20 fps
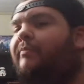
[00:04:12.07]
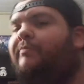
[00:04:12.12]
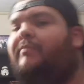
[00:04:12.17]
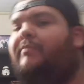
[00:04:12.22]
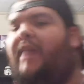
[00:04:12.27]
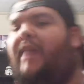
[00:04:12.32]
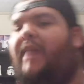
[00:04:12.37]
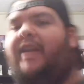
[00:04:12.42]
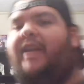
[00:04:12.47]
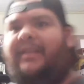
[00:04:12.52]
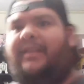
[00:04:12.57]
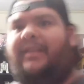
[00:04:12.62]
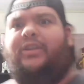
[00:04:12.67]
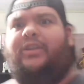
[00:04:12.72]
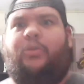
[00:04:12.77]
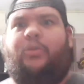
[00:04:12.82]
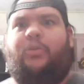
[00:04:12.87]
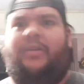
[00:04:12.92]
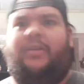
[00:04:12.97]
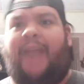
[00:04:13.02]
I did this three,
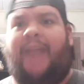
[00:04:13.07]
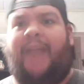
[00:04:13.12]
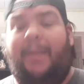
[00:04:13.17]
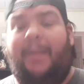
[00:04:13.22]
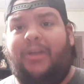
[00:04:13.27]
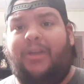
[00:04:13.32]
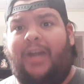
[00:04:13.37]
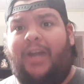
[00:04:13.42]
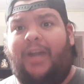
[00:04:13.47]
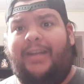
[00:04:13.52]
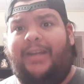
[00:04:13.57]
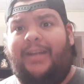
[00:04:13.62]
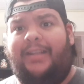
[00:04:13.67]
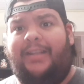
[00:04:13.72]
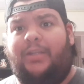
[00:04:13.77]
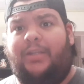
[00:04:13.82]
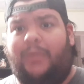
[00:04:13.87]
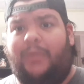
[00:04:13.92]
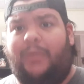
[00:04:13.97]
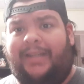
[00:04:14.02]
did I mention I did this
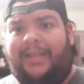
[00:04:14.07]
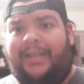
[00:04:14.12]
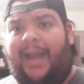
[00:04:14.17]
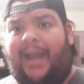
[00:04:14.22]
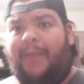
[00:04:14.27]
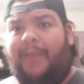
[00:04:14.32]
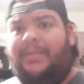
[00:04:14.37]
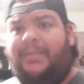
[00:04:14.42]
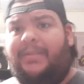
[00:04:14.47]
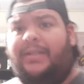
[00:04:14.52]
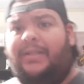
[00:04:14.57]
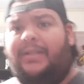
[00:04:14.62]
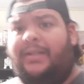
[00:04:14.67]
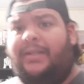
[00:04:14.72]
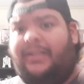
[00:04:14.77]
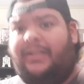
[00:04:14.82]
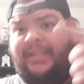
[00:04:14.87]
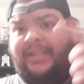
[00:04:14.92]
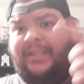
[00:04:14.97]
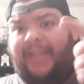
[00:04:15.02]
three times? The
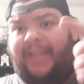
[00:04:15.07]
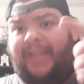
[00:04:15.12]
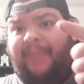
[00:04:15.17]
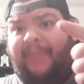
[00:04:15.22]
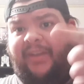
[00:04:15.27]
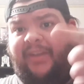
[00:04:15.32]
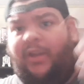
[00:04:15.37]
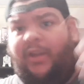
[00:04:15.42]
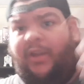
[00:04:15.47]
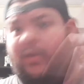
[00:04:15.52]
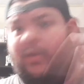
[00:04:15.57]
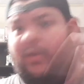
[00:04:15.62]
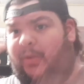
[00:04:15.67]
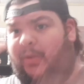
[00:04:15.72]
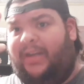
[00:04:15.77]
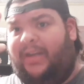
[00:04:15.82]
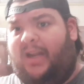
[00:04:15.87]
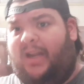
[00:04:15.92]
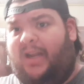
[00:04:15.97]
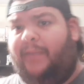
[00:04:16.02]
same video three
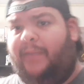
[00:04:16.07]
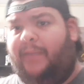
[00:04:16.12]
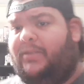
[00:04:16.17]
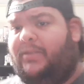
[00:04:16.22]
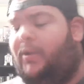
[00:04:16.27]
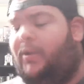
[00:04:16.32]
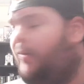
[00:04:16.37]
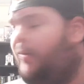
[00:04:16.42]
times, so,